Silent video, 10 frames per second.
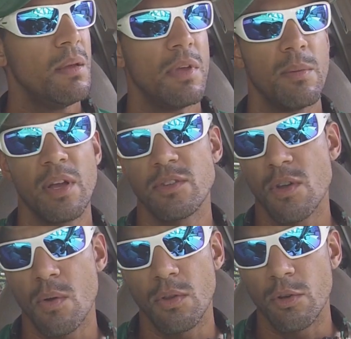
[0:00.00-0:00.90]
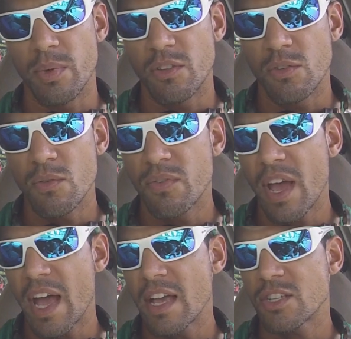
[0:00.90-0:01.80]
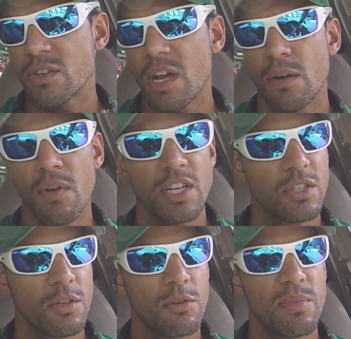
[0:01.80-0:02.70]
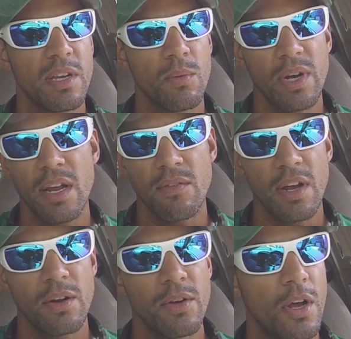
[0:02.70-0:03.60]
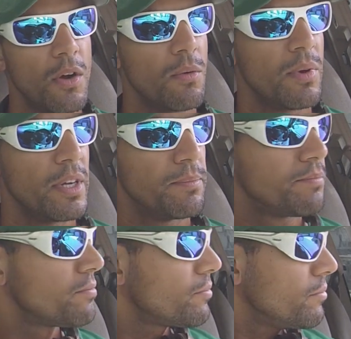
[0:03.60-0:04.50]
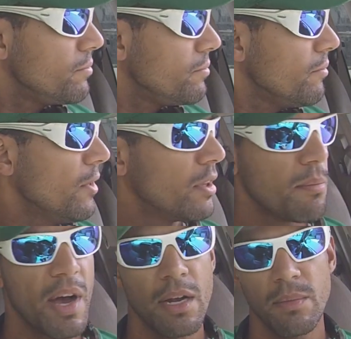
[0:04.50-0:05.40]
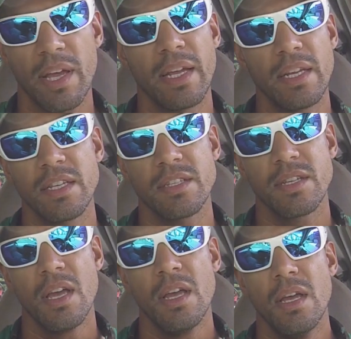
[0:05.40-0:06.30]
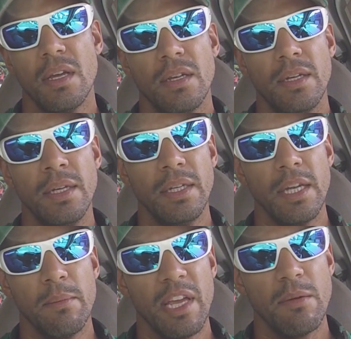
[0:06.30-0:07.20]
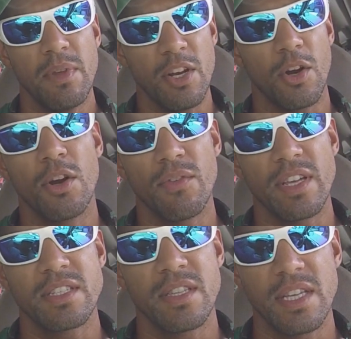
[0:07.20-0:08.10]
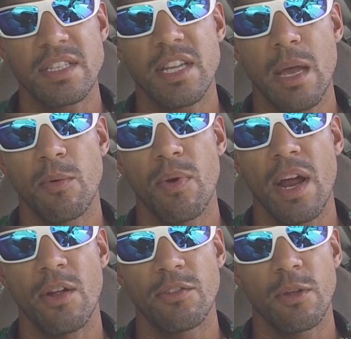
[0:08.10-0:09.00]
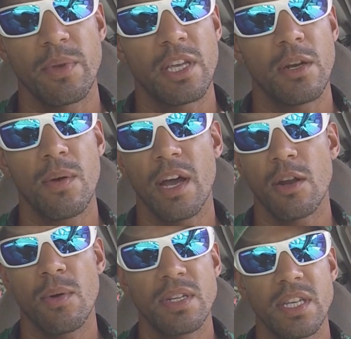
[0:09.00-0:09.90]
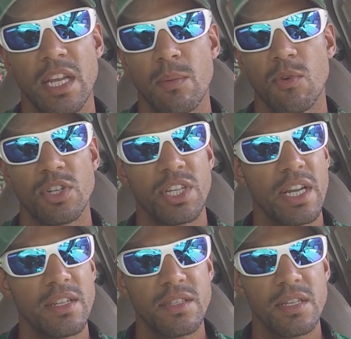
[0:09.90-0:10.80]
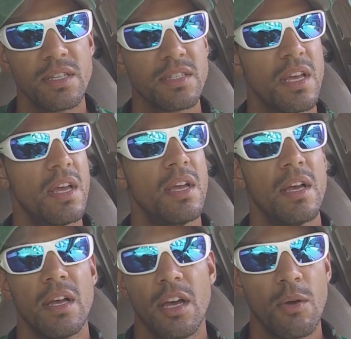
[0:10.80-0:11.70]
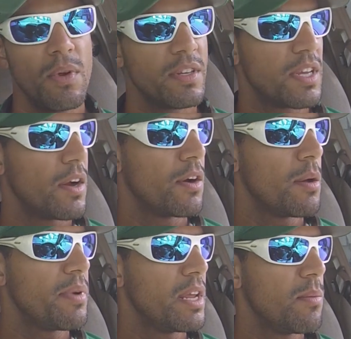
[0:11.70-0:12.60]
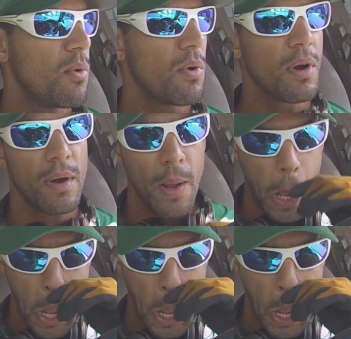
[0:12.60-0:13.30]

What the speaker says: Maybe I was going a little bit too fast, trying to rush a little bit, whatever, I don't know. But the bottom line is, it made me nervous this time around. So I'm like, you know what, I don't want to take any more chances. I don't want to tear it up anymore.